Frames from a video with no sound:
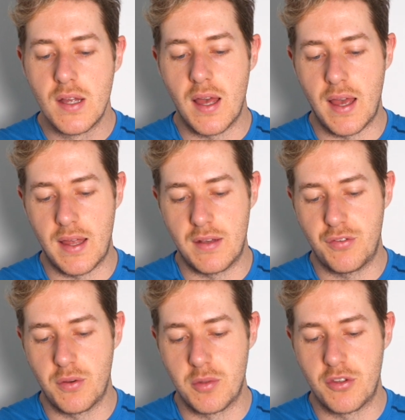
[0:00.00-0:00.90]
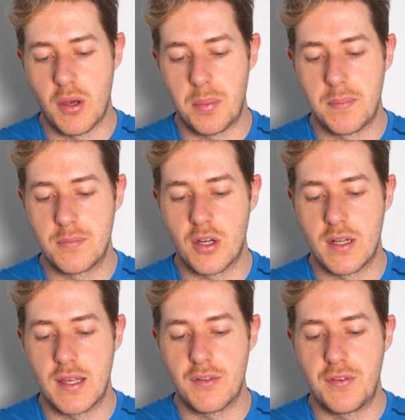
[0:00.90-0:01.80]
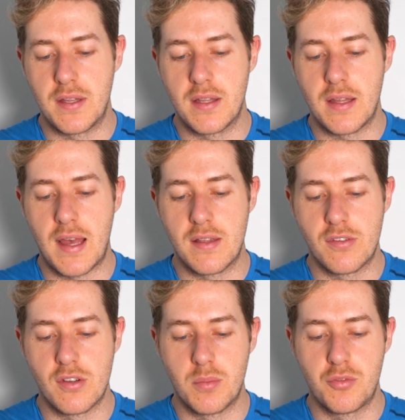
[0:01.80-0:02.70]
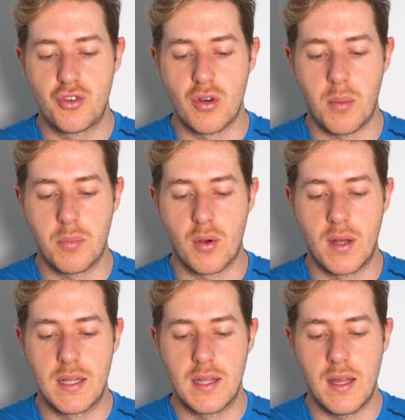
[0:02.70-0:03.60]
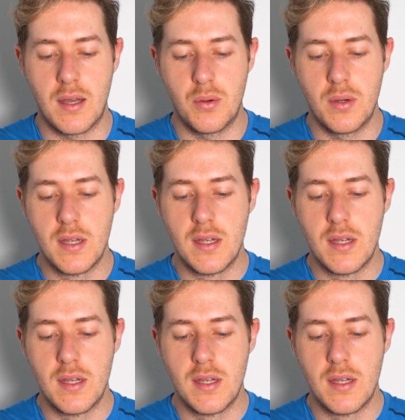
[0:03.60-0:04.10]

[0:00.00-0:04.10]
And from the top, I'm trying to get the feeling that hands and arms drop quite low,